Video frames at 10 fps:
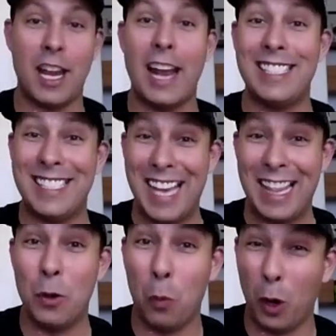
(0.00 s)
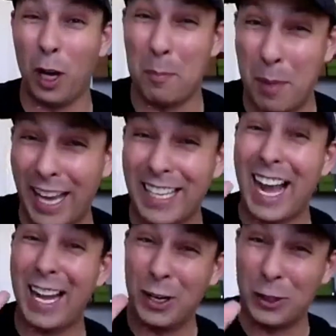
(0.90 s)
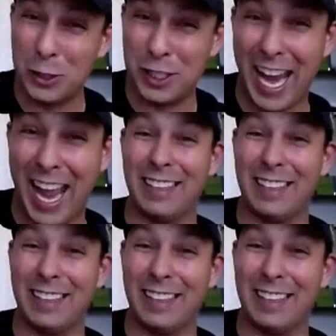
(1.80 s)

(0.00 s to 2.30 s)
I said the word but, I understand.